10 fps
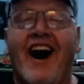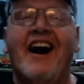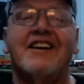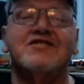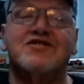
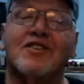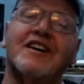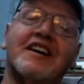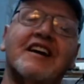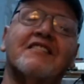I
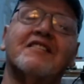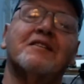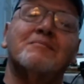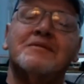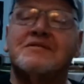enjoy
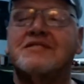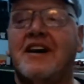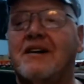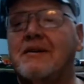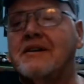giving them.
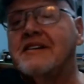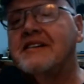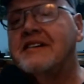So,